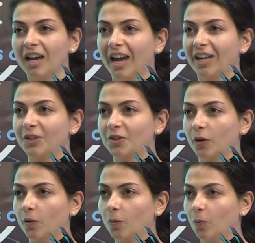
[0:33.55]
And
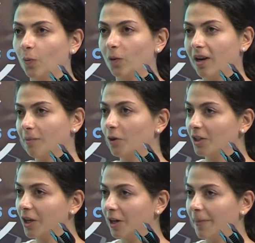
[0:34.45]
so what I'm going to
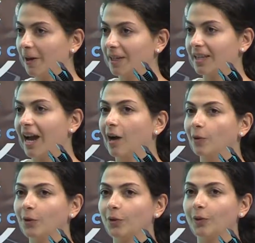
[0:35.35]
talk about is
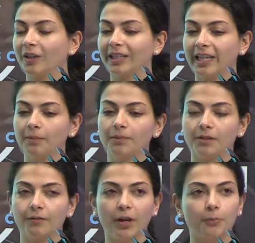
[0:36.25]
how you can keep
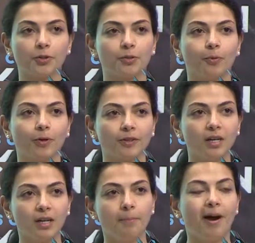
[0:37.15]
developer support
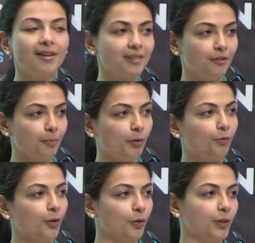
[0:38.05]
positive both
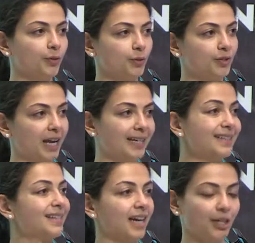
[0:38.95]
for your users and
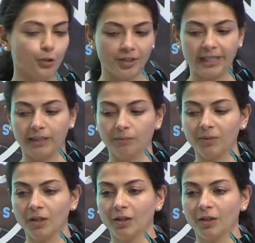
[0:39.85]
inside your team.